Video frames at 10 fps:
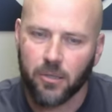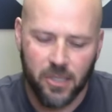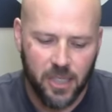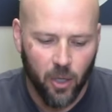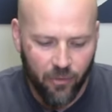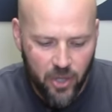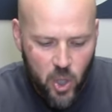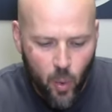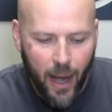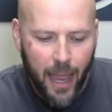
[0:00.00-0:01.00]
skill that
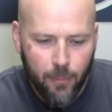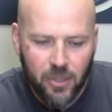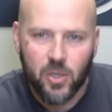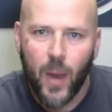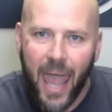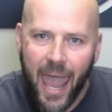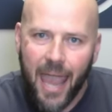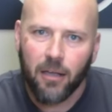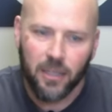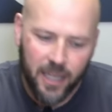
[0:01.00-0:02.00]
you are able to
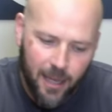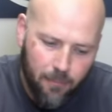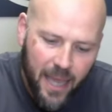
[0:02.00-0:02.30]
angle in,